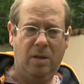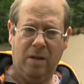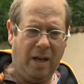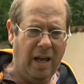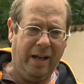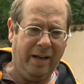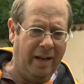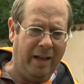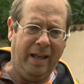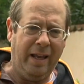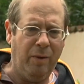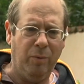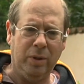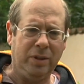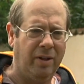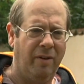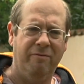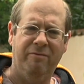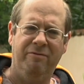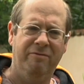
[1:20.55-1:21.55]
And he
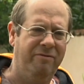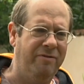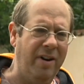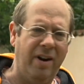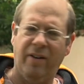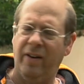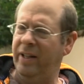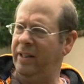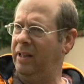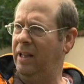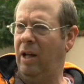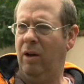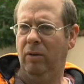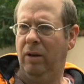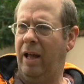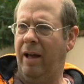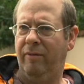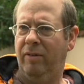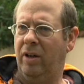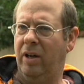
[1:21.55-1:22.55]
was a very
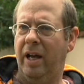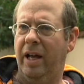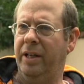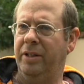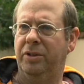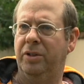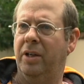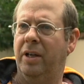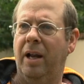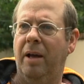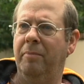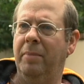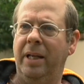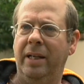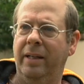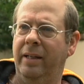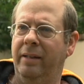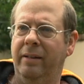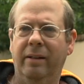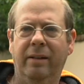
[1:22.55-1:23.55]
low-level agent. I
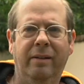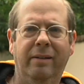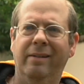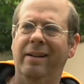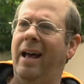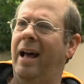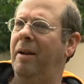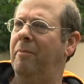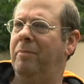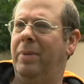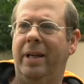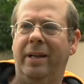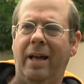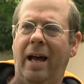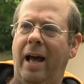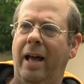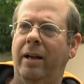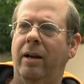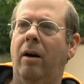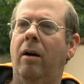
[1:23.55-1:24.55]
mean, he's not a big
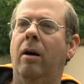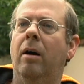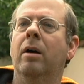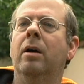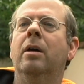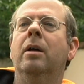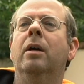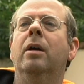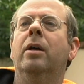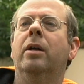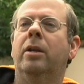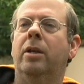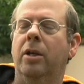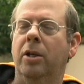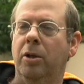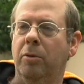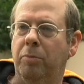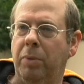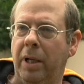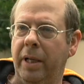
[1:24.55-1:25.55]
guy at all. "Can
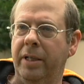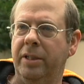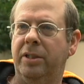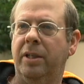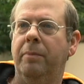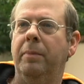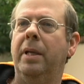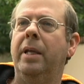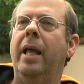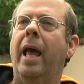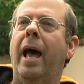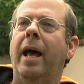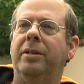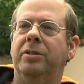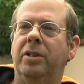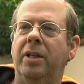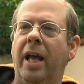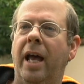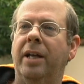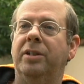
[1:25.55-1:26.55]
you please?"
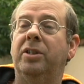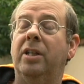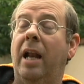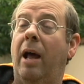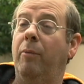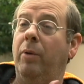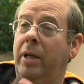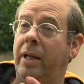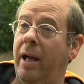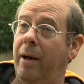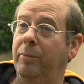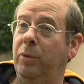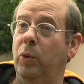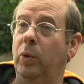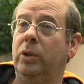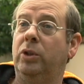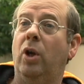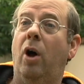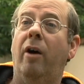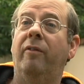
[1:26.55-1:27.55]
Yes. And I would come to
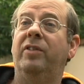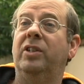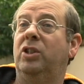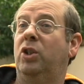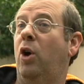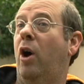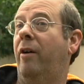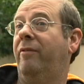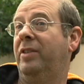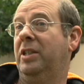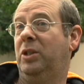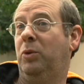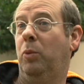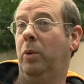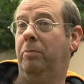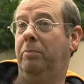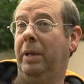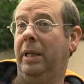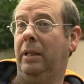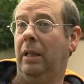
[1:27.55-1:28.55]
his office. Office
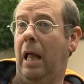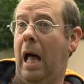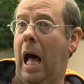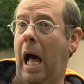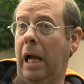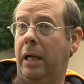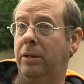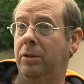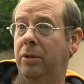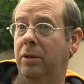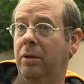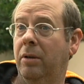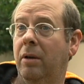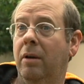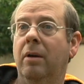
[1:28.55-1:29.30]
would be locked.